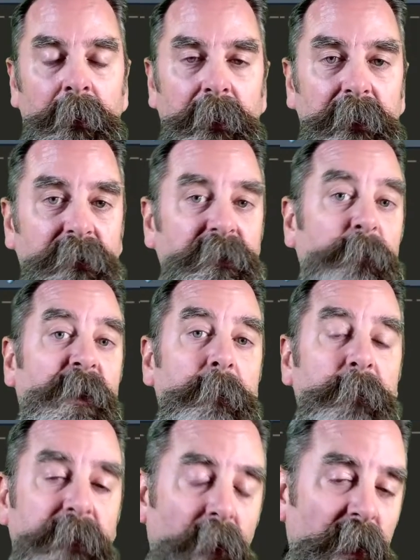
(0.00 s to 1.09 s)
Some of them
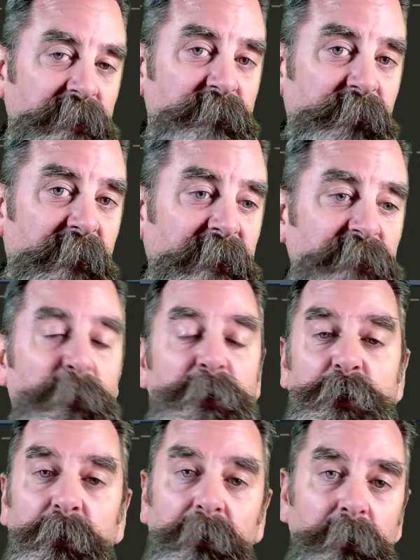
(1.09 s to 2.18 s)
cost fees, but you
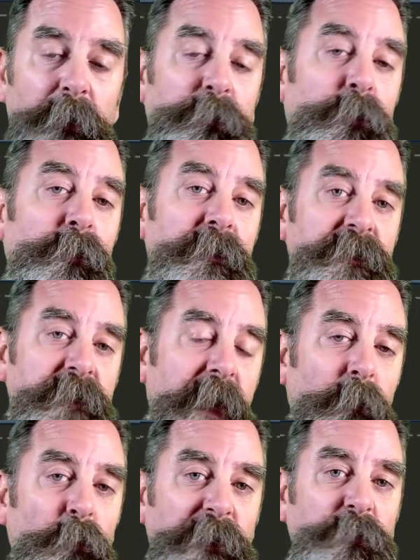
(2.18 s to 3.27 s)
can go through and decide
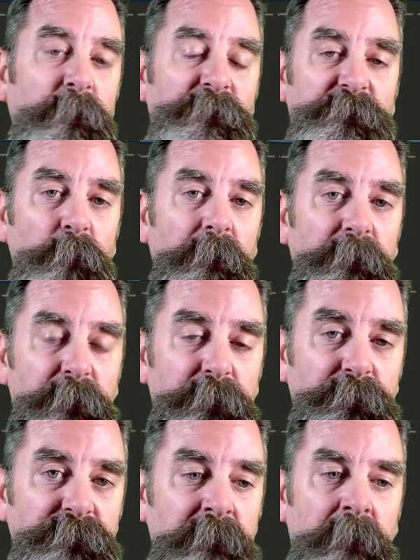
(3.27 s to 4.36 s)
which ones you want to
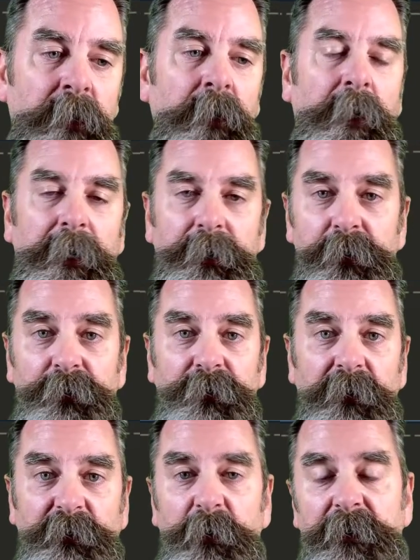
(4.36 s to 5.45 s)
use and use
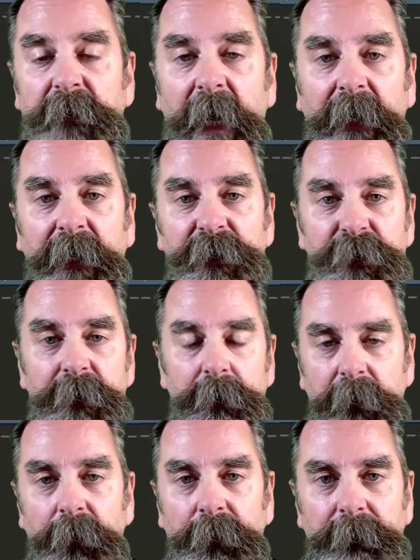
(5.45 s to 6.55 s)
those with
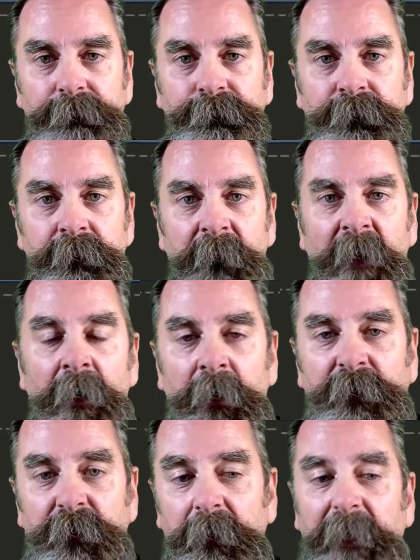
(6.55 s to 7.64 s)
Tidygeocoder. So
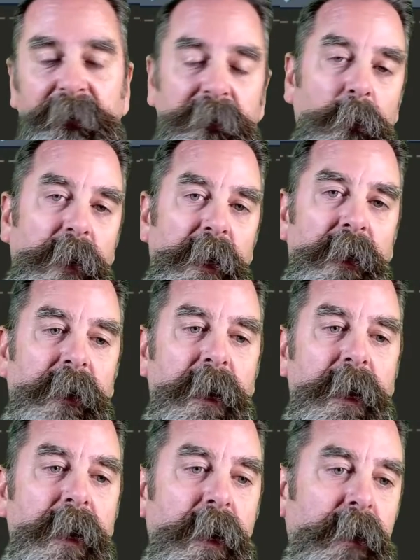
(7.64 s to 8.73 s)
let's go ahead
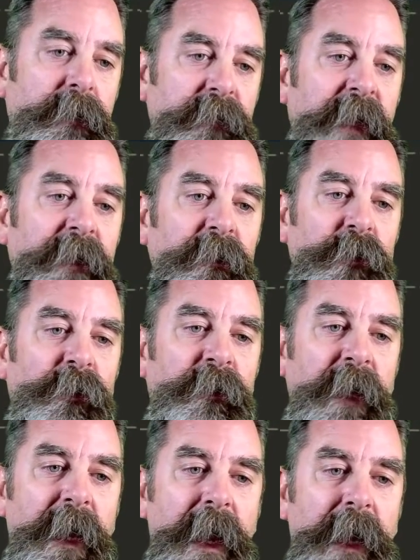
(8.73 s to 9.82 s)
and take a look
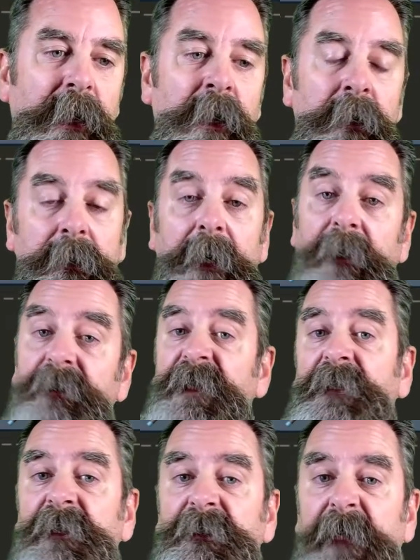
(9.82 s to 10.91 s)
at getting
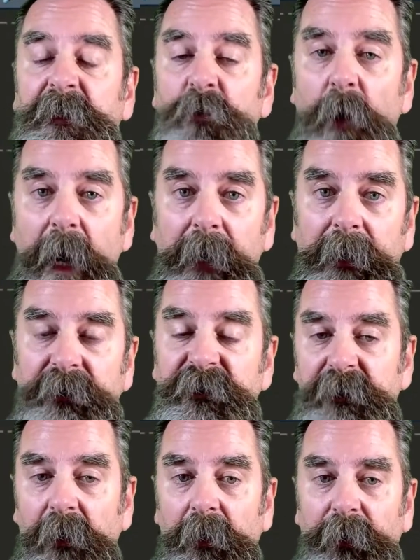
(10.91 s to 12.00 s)
Censusxy
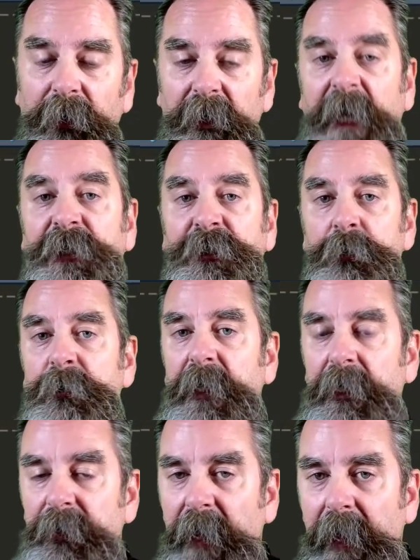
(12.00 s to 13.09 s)
installed in case you need
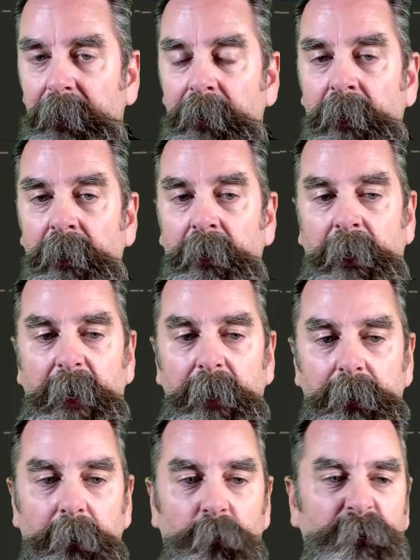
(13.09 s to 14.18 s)
that. And
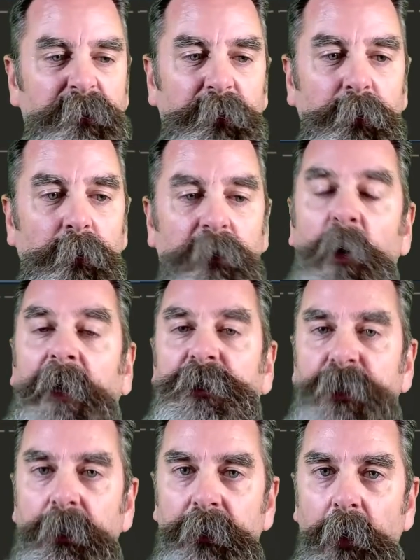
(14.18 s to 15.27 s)
we'll do a quick
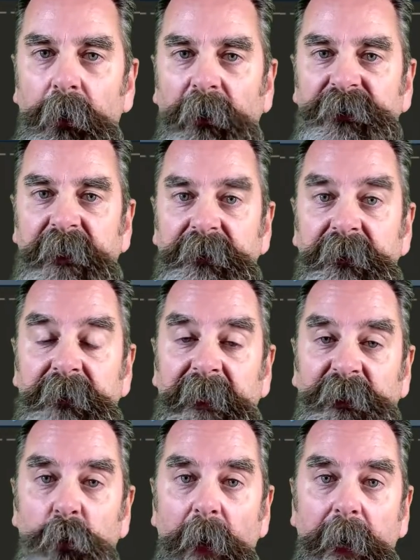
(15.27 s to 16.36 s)
geocode on
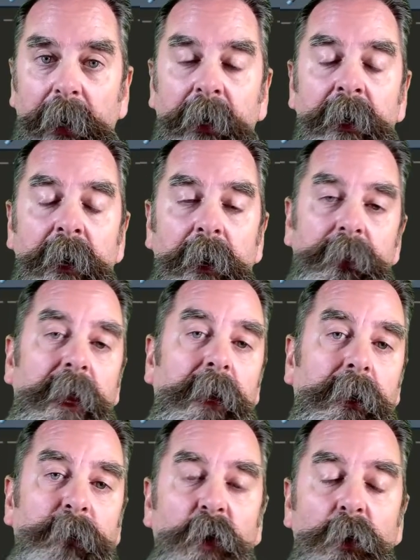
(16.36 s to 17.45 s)
Censusxy, and then I'm
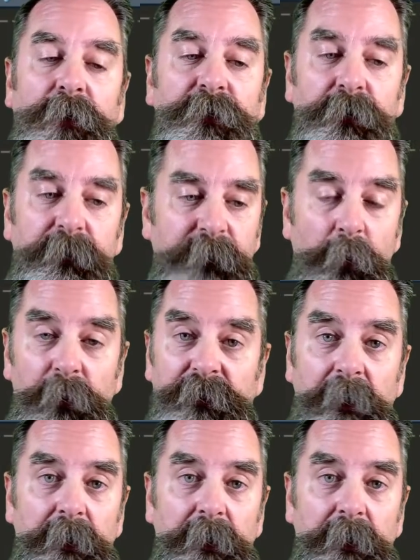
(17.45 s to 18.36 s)
going to focus on